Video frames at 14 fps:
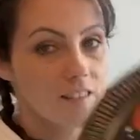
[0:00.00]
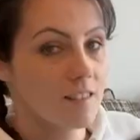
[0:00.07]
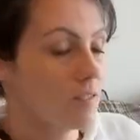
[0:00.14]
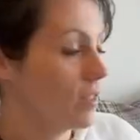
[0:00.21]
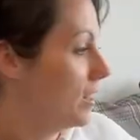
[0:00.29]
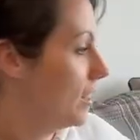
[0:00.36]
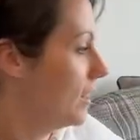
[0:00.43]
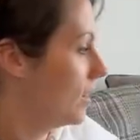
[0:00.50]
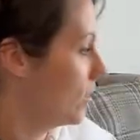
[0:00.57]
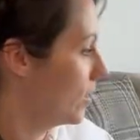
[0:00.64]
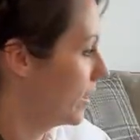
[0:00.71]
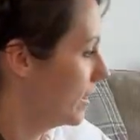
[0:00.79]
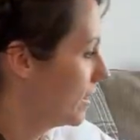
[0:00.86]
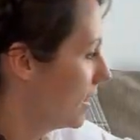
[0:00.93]
think we're going to need all
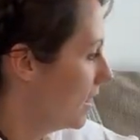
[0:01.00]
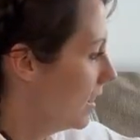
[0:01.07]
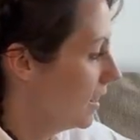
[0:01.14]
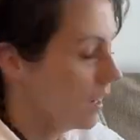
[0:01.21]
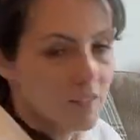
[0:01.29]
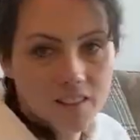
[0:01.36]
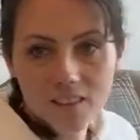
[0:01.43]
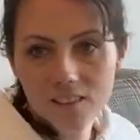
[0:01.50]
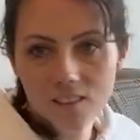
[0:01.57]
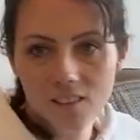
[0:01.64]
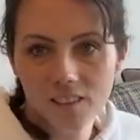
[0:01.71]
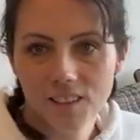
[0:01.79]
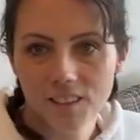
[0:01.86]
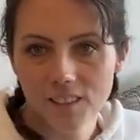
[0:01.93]
these. I mean, it's
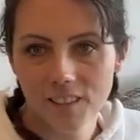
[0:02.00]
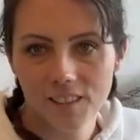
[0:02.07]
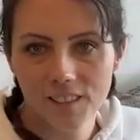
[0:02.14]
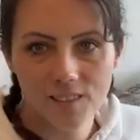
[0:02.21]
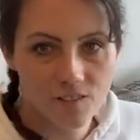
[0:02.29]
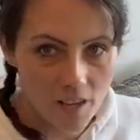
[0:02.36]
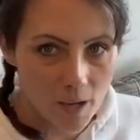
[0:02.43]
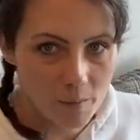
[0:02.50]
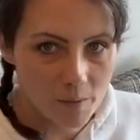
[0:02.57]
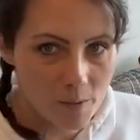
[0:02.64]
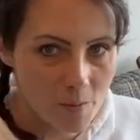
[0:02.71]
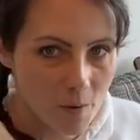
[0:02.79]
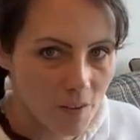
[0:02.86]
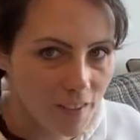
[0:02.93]
not like it's a family
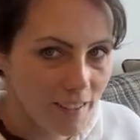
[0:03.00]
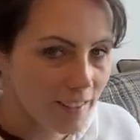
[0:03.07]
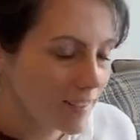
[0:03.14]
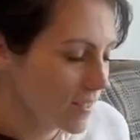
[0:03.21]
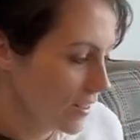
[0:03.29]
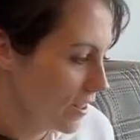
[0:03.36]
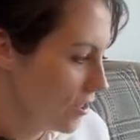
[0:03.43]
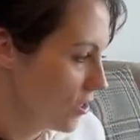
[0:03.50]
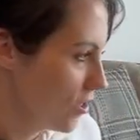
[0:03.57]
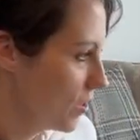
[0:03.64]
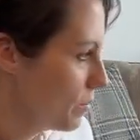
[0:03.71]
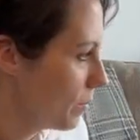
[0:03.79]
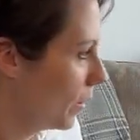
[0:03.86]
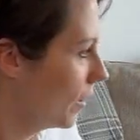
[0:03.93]
party. It's not like a
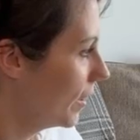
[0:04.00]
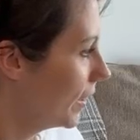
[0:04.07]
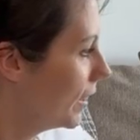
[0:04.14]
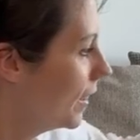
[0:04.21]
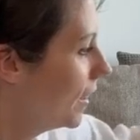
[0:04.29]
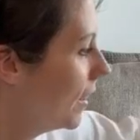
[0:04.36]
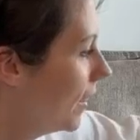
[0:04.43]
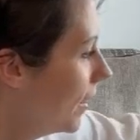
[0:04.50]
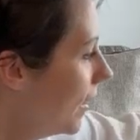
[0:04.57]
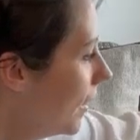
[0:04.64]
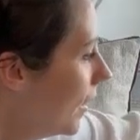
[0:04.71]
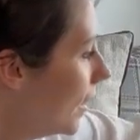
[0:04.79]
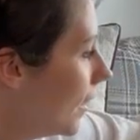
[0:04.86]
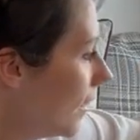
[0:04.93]
street party.
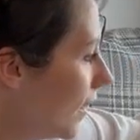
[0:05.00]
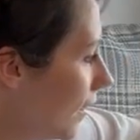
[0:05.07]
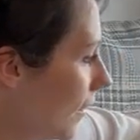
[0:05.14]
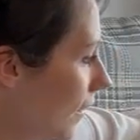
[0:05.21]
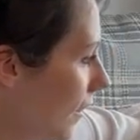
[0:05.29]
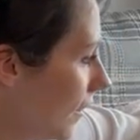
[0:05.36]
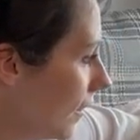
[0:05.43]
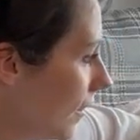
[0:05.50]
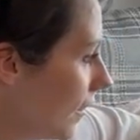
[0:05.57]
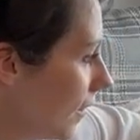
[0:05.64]
Oh,